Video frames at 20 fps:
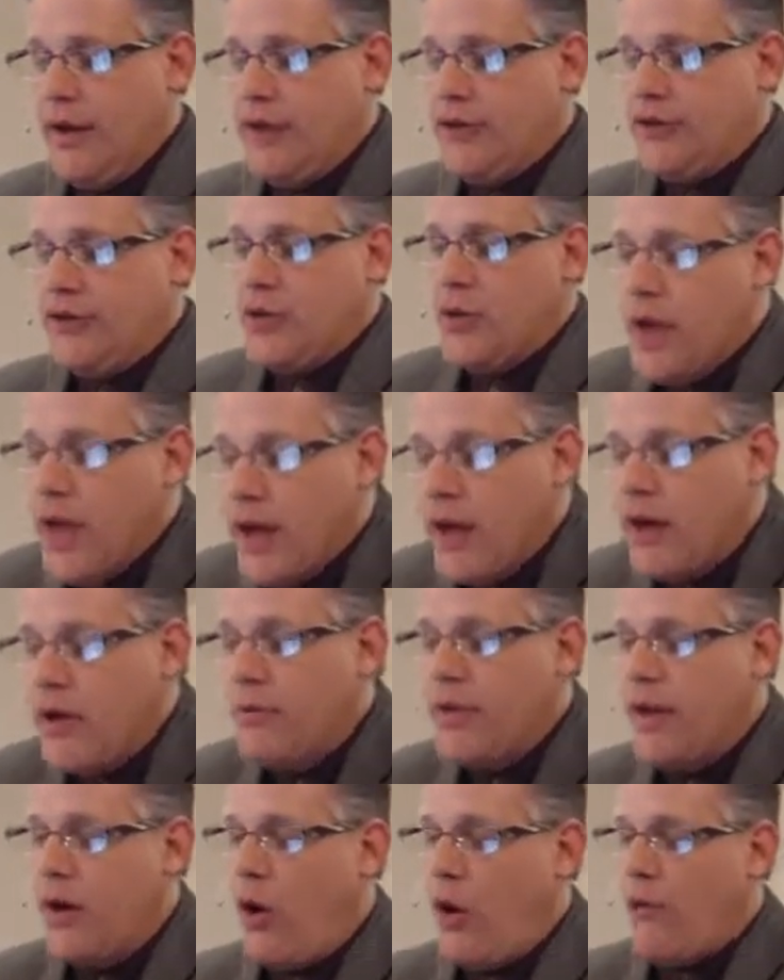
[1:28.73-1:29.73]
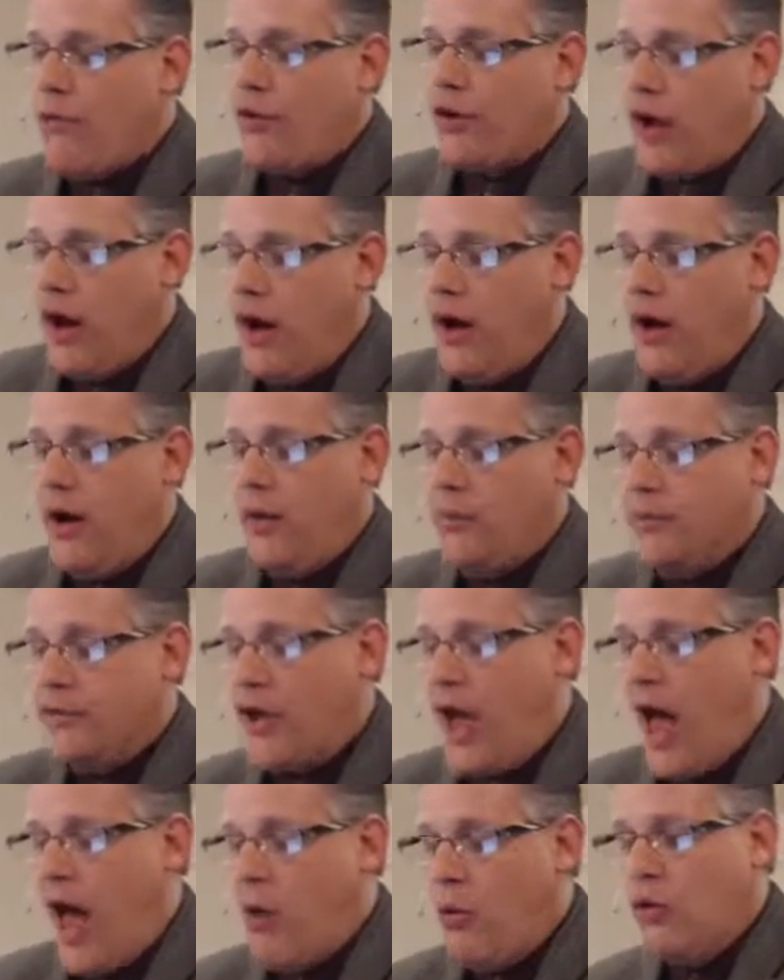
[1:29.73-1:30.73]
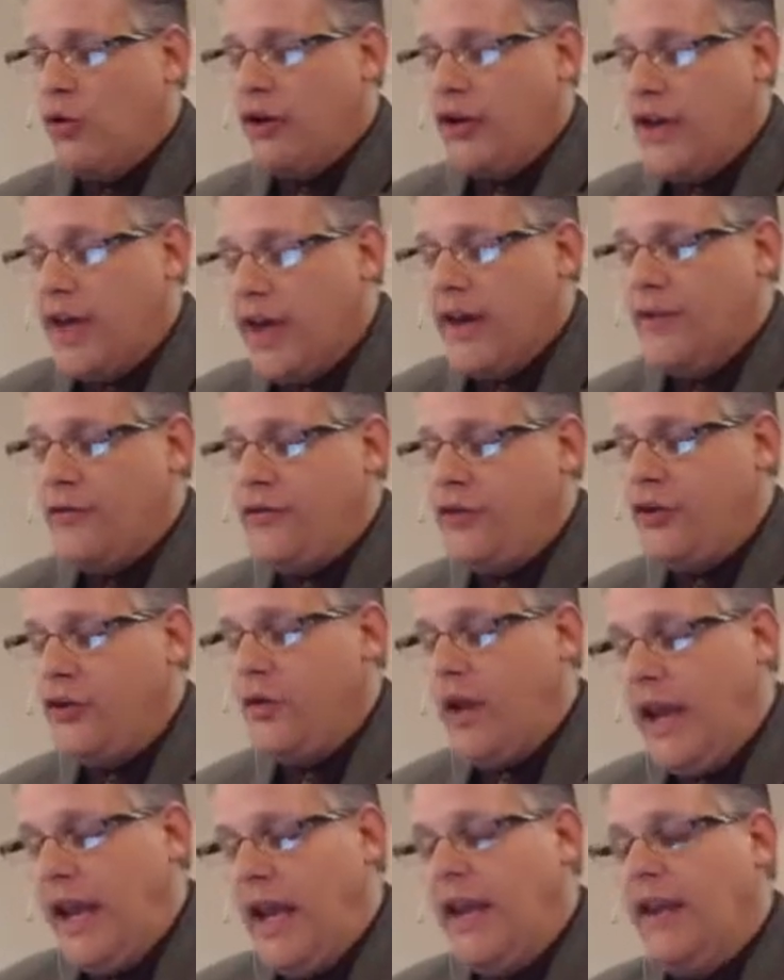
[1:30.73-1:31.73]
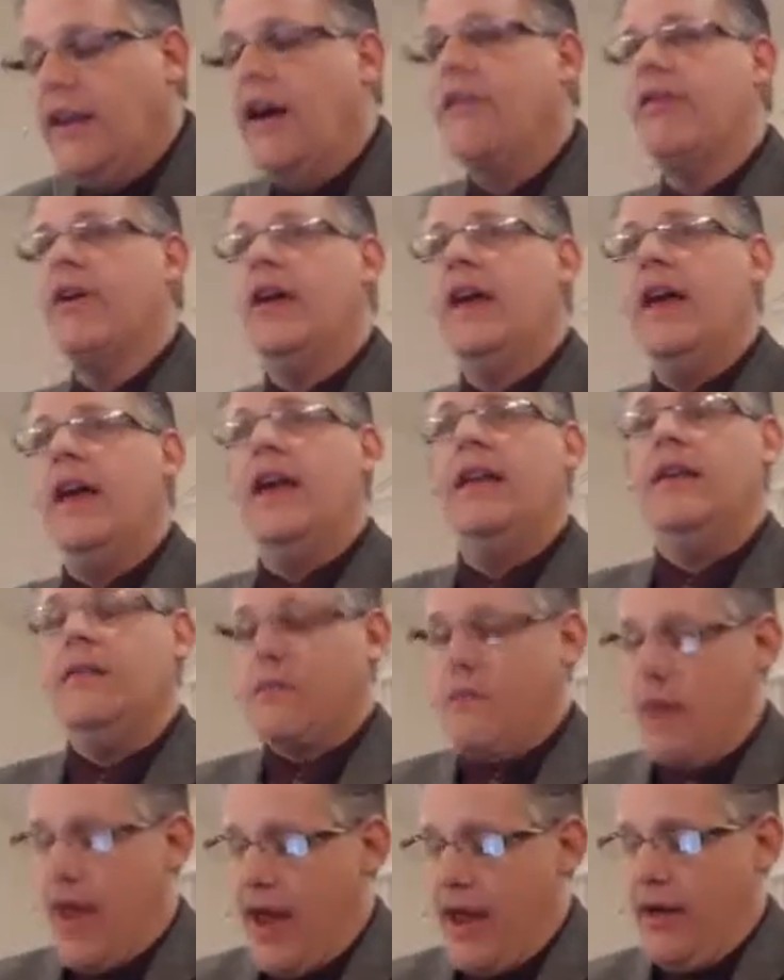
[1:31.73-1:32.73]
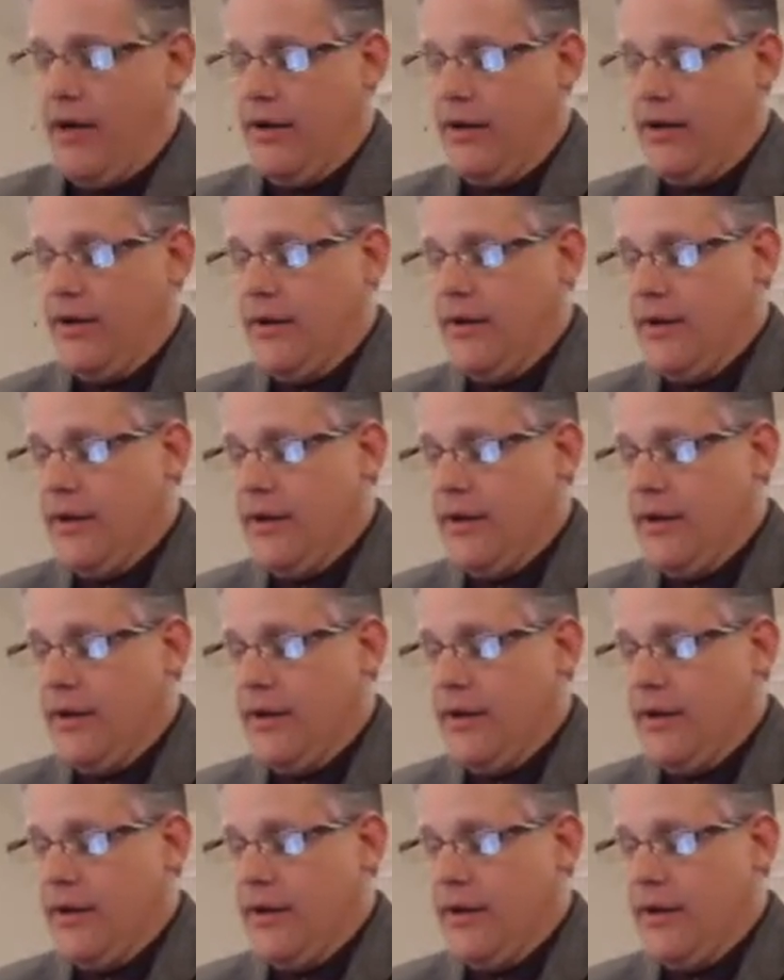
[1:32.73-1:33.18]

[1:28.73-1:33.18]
To him that overcomes, I will give to eat of the hidden manna